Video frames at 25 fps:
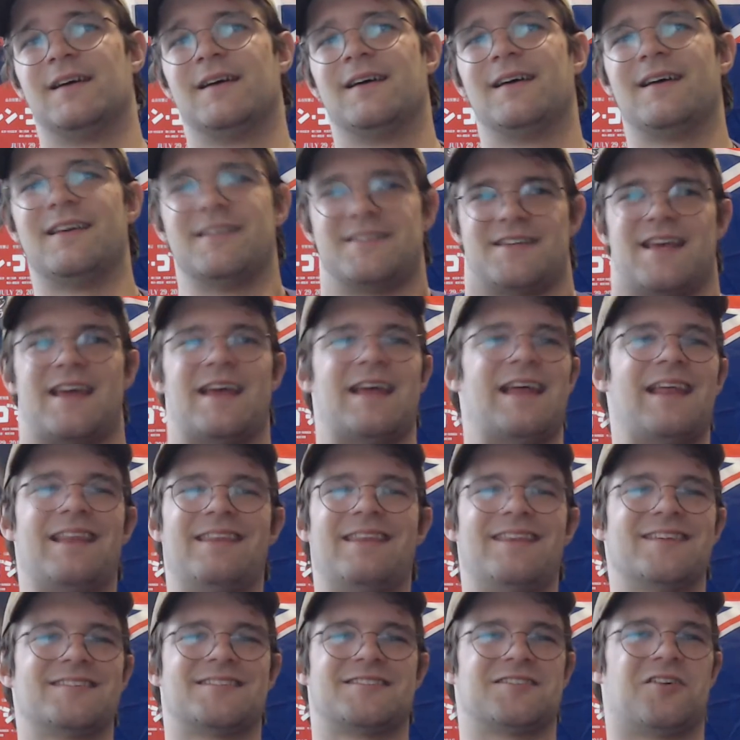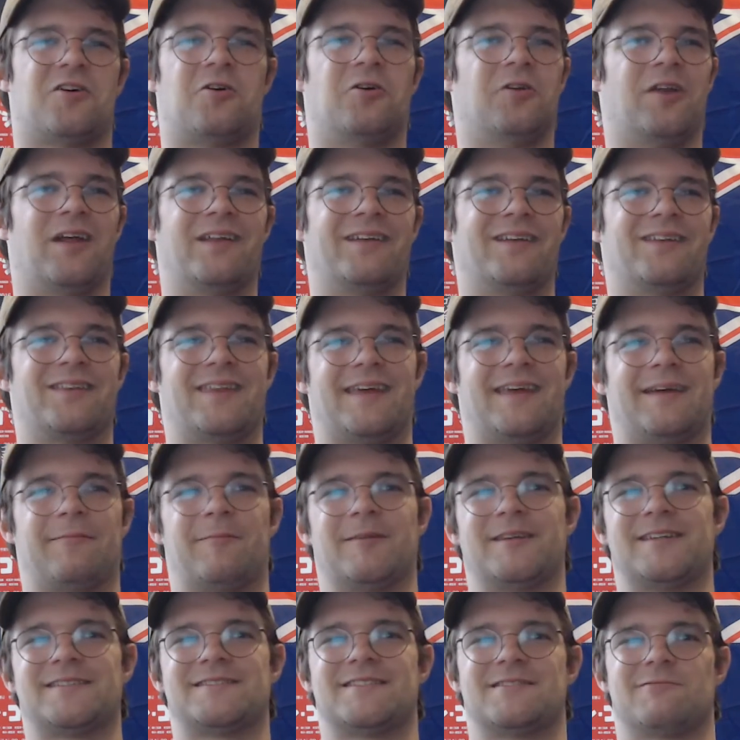a whole other thing,
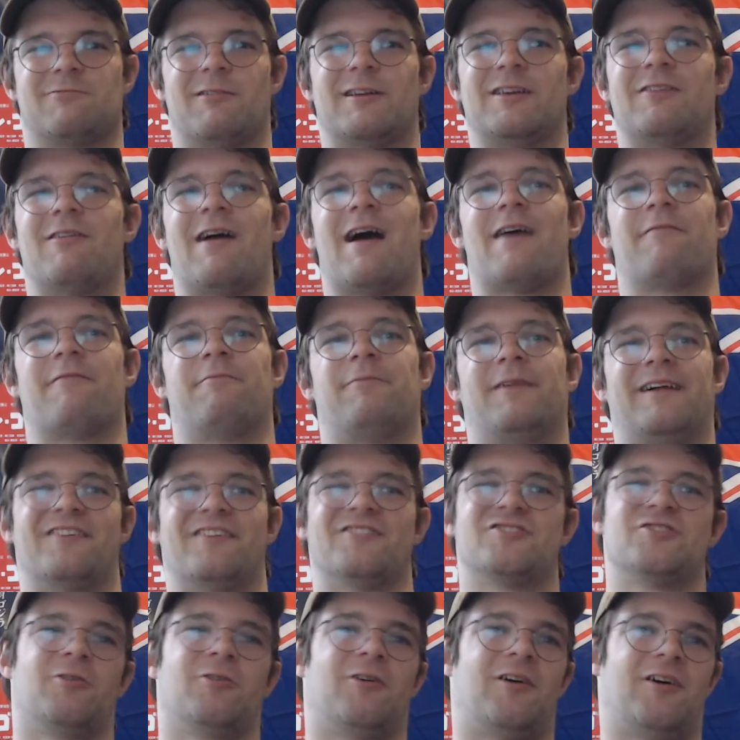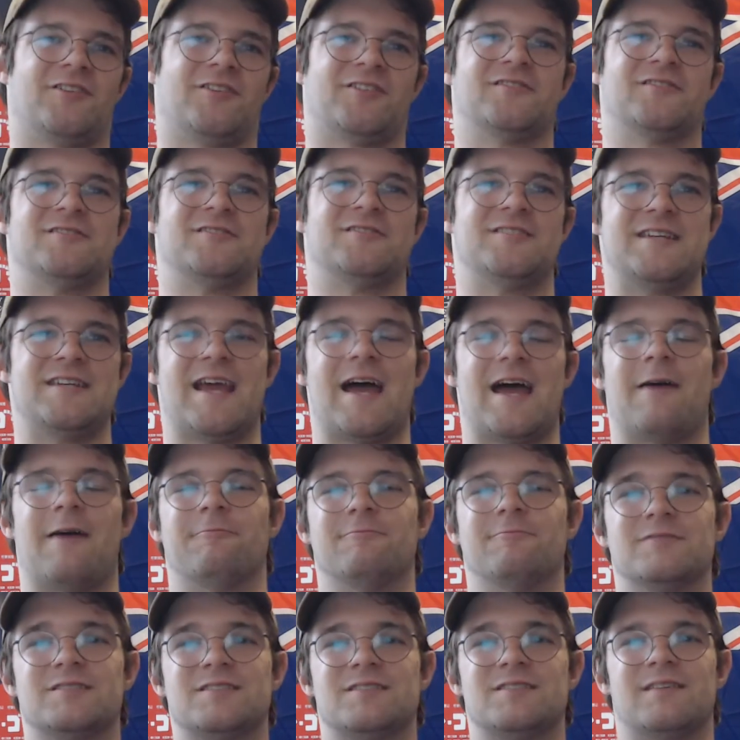but this is when you have players who are also
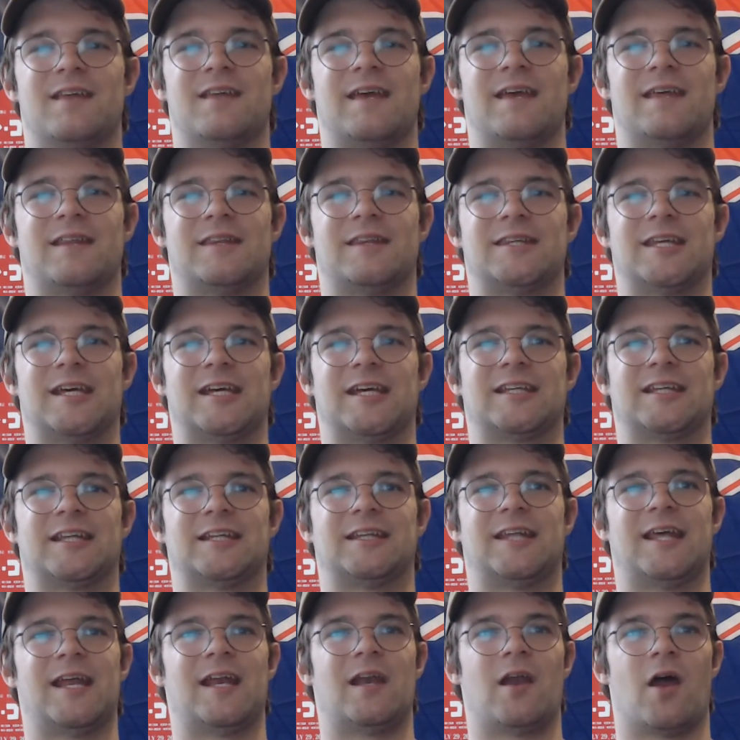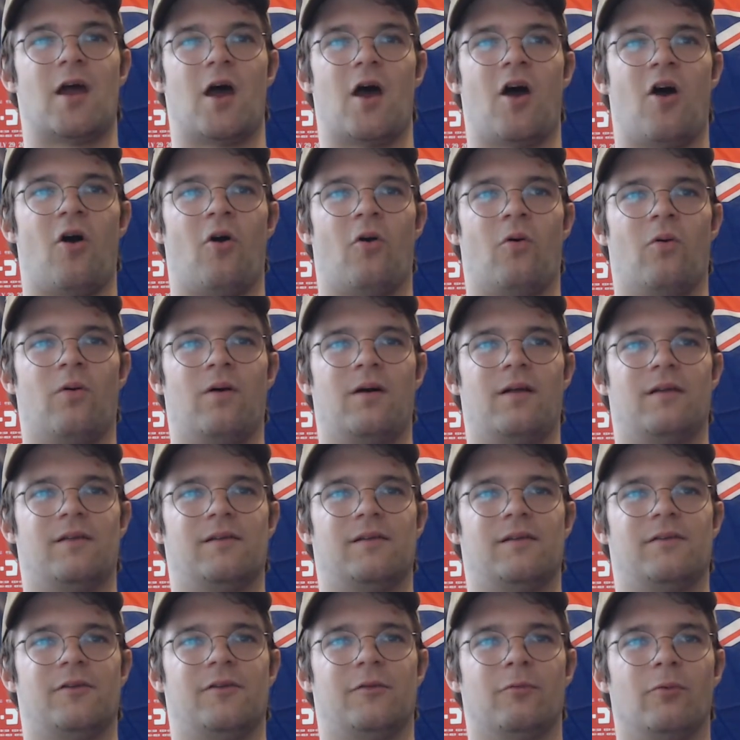DMs. They think that they know
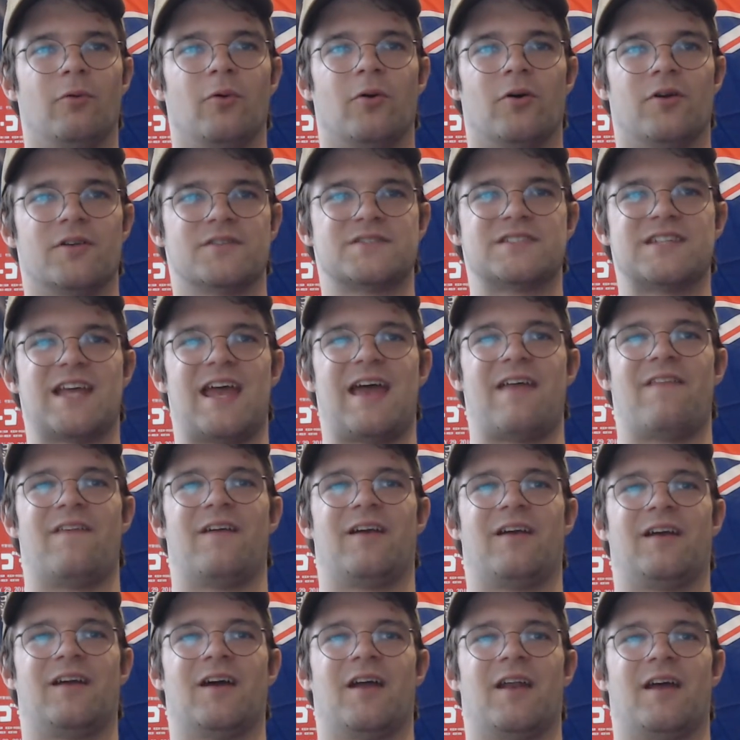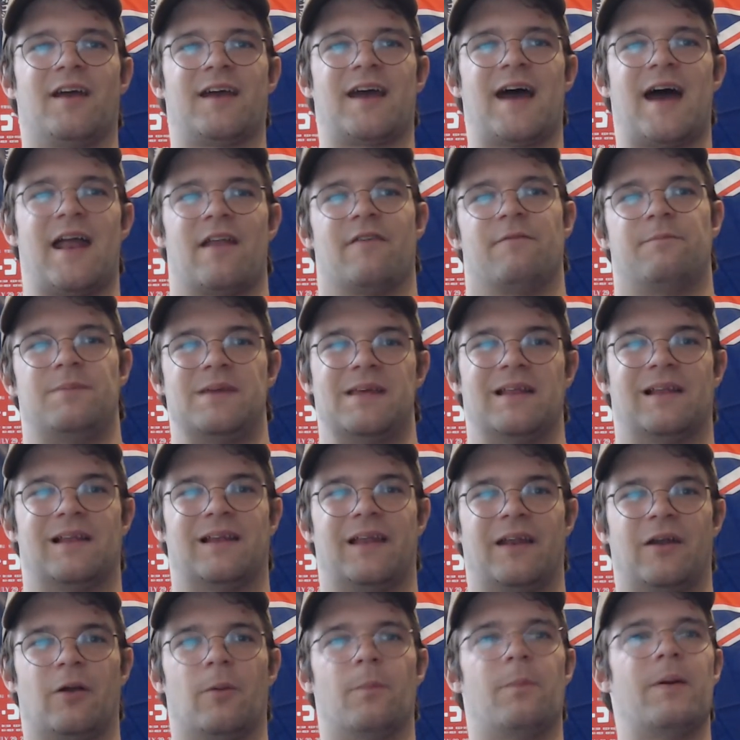the rules and they're gonna kind of be a
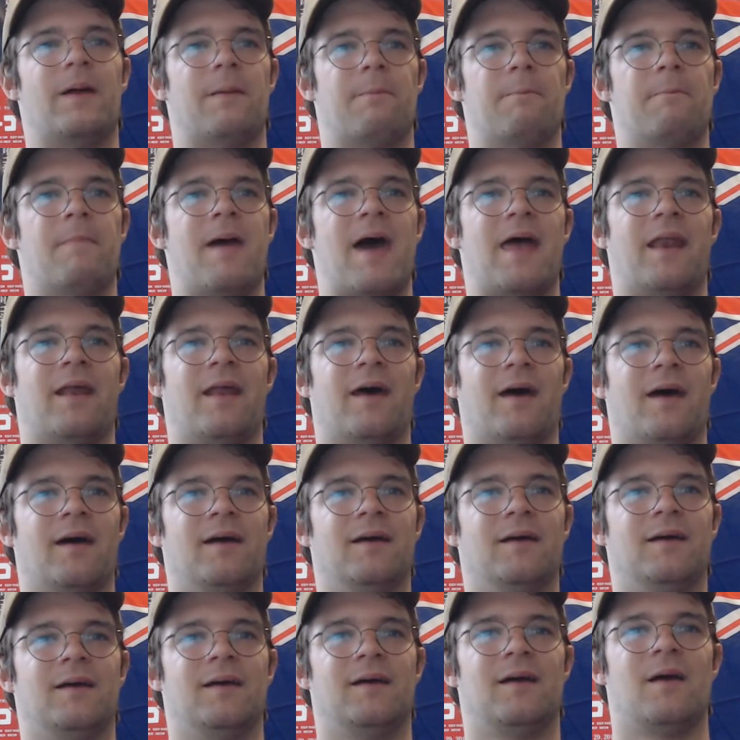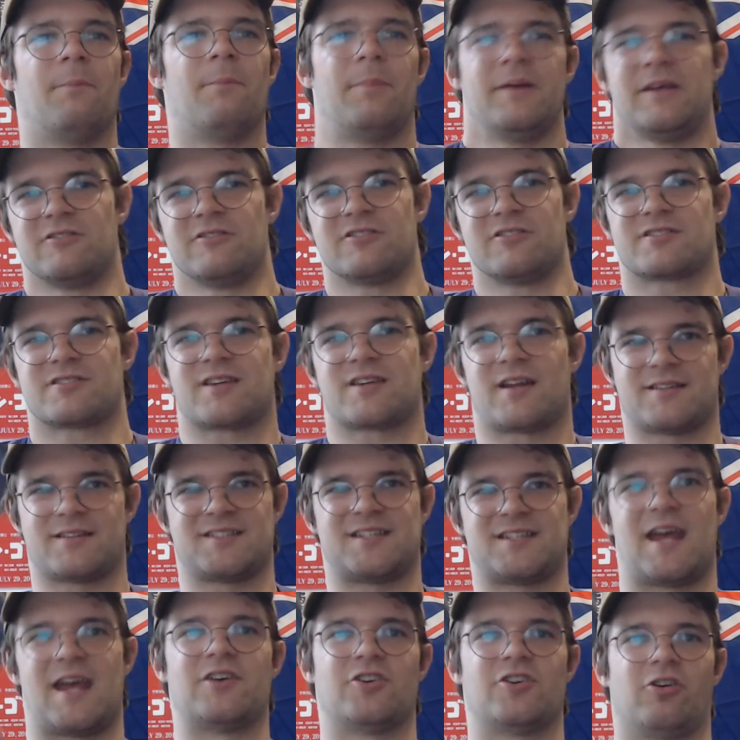little bit meta. But you just got to
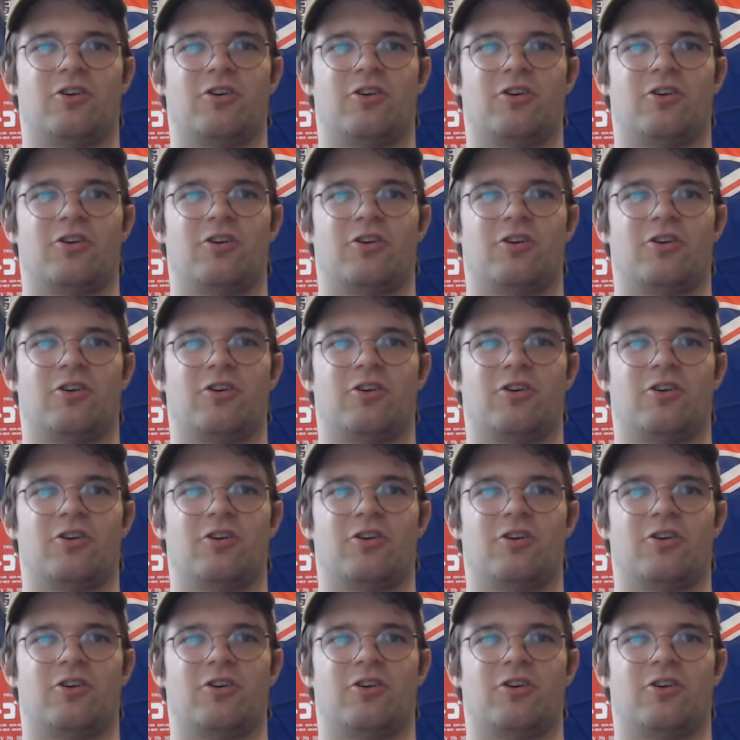stand your